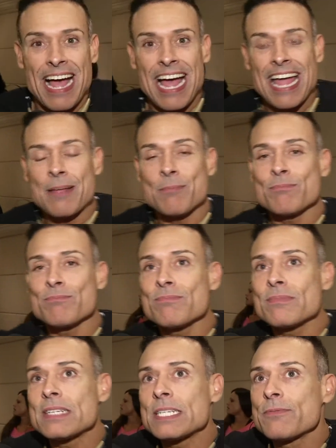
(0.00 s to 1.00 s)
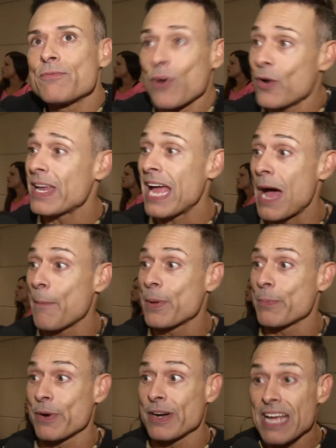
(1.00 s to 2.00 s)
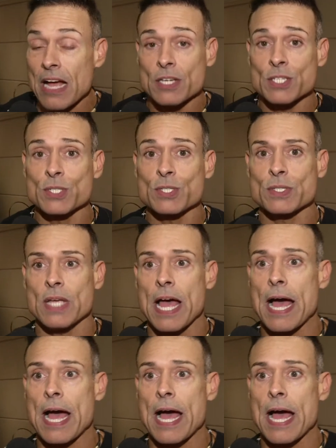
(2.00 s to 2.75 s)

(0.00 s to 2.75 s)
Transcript: I'm very happy, very anxious.